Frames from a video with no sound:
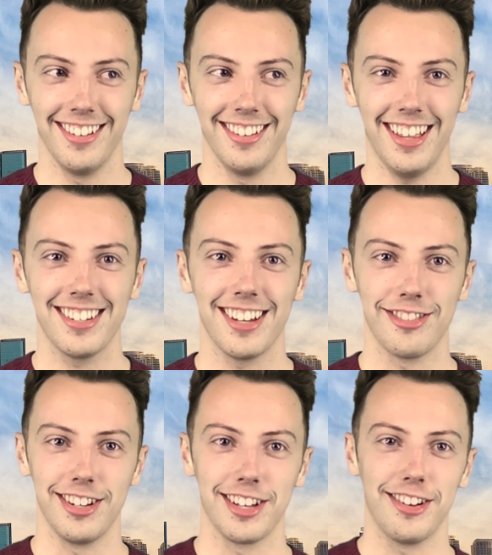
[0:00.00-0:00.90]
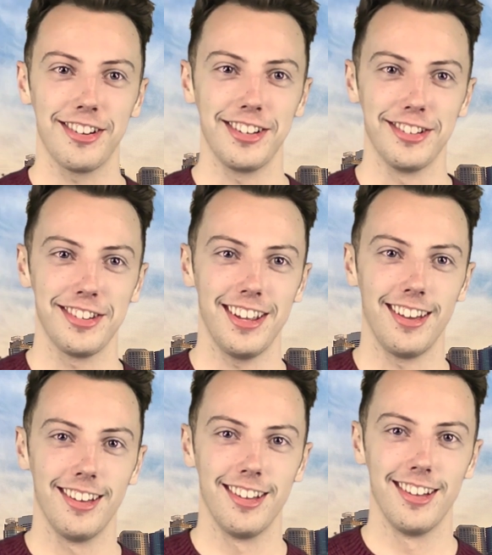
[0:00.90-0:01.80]
That sounds really cocky, doesn't it?
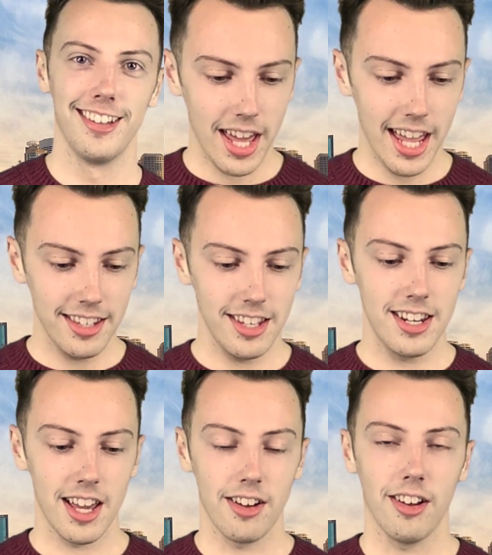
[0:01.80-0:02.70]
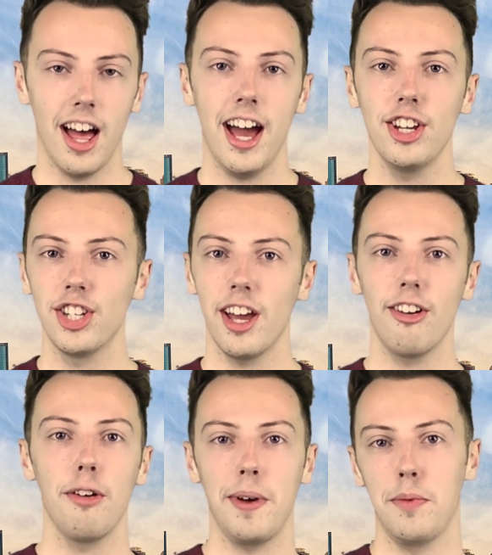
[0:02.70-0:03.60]
Here's the deal, I share
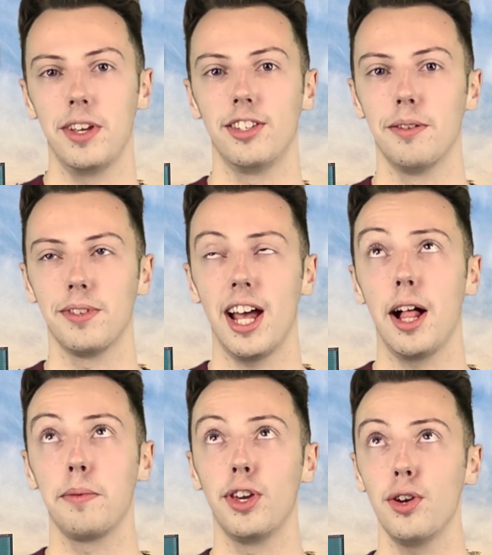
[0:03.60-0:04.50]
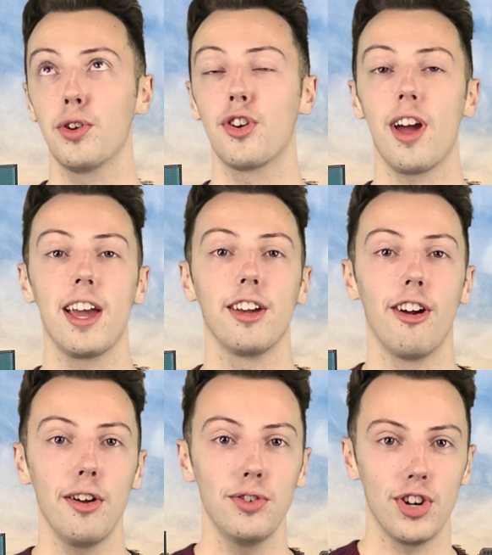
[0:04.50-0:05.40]
all my wisdom to help you create your
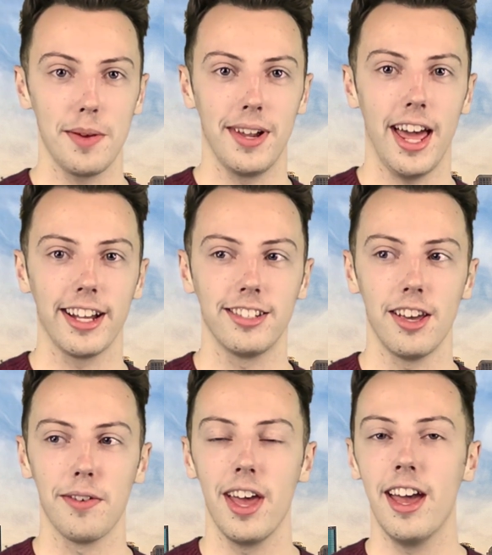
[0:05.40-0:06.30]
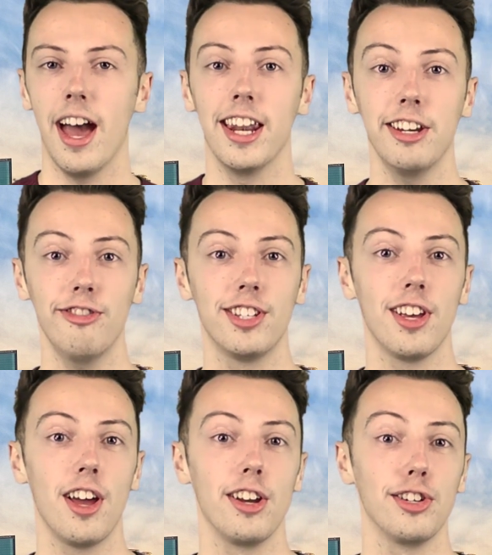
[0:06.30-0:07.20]
own dream elective, and in
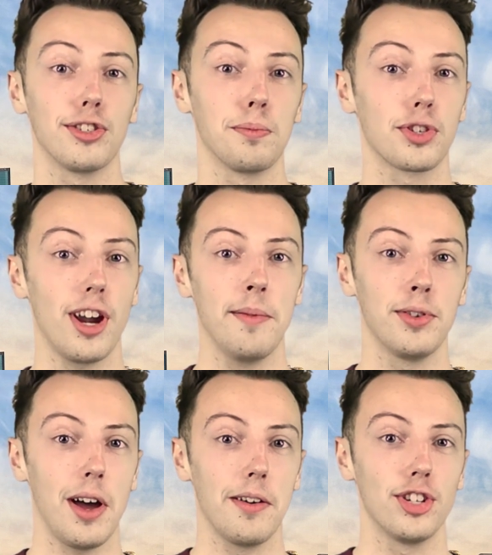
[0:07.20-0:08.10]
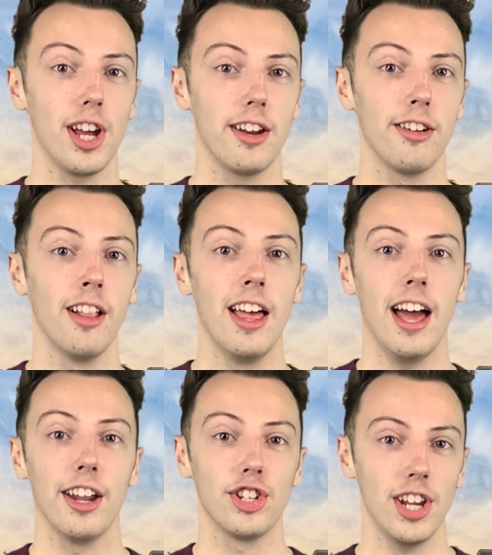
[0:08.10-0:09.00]
return you subscribe to our channel
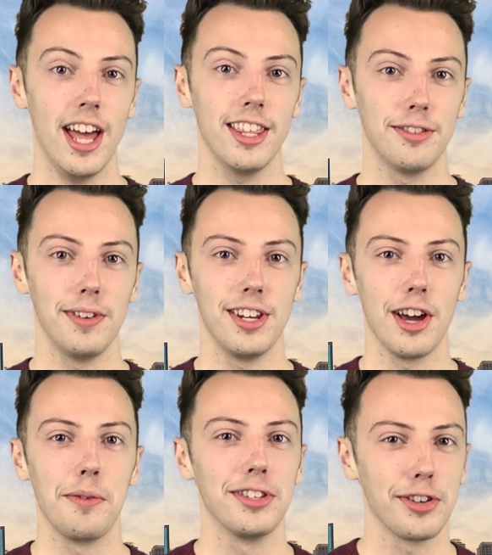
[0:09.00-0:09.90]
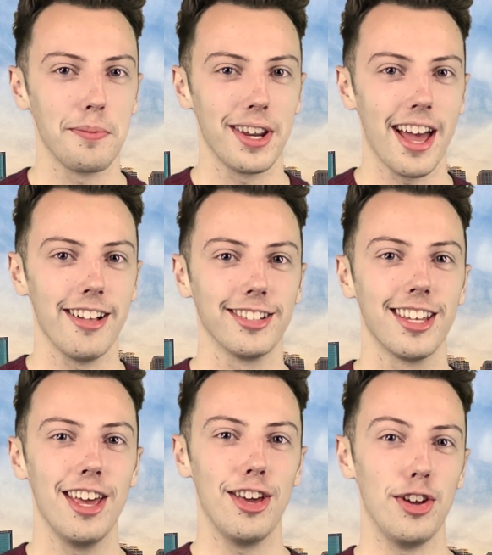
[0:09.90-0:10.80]
and share this video with somebody else
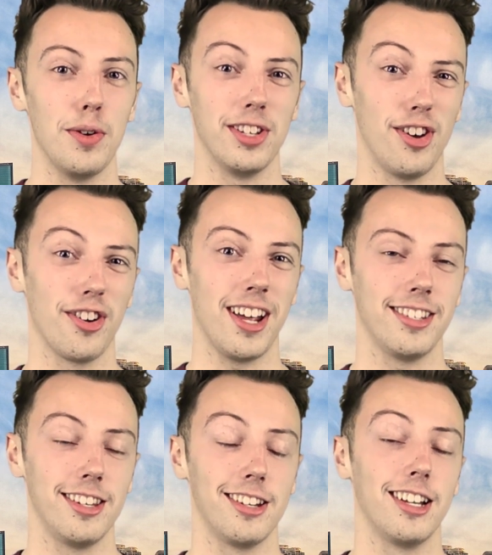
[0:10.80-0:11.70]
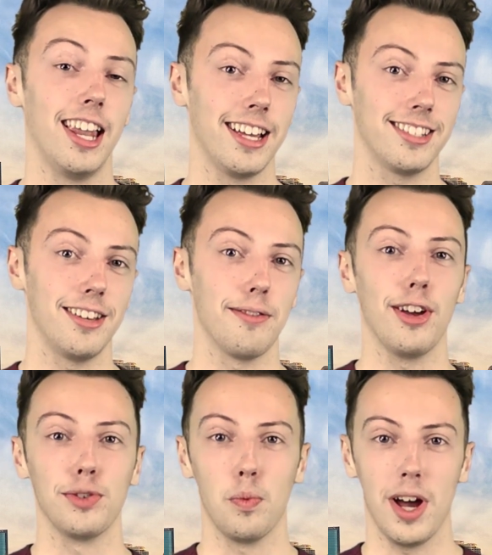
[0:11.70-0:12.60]
who is organising an elective
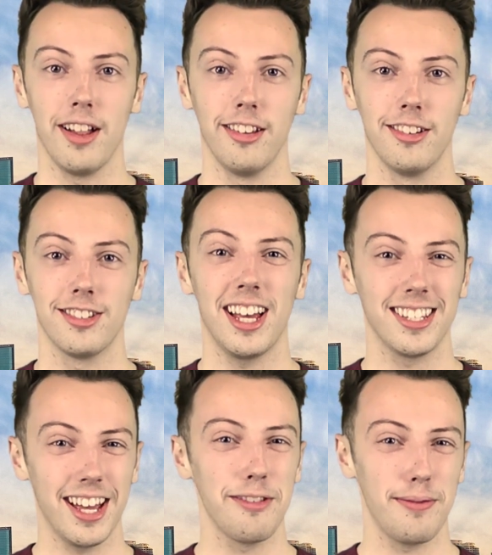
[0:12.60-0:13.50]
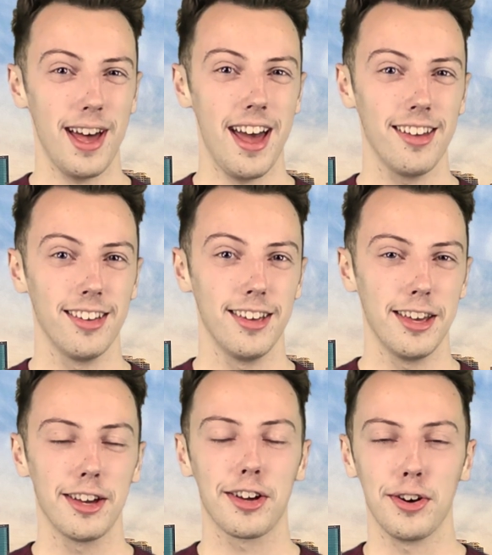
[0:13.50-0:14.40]
as well. Does that sound fair?
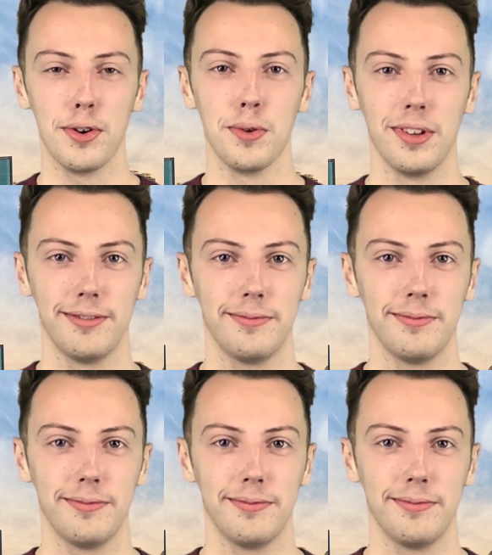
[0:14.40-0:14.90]
Cool.